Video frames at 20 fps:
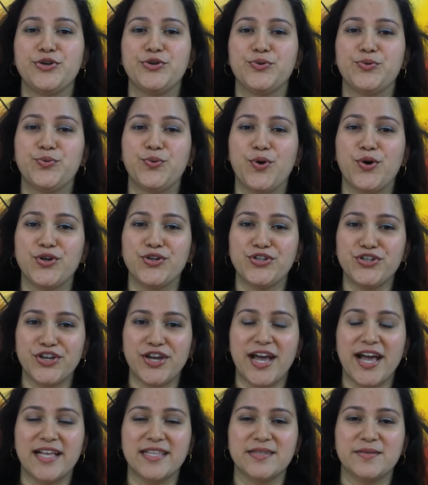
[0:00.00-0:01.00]
you wash your
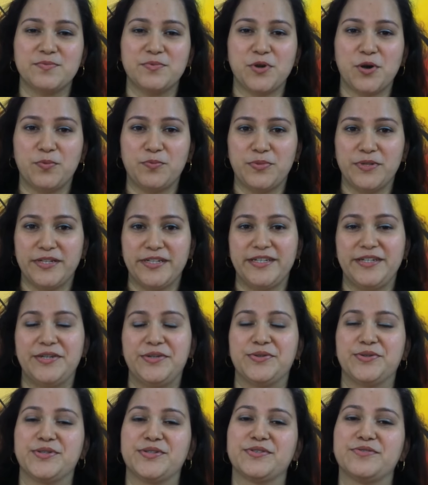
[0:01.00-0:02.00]
hands properly,
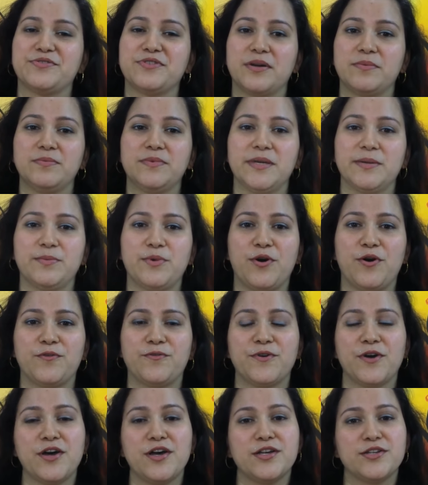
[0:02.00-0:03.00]
you scrub them off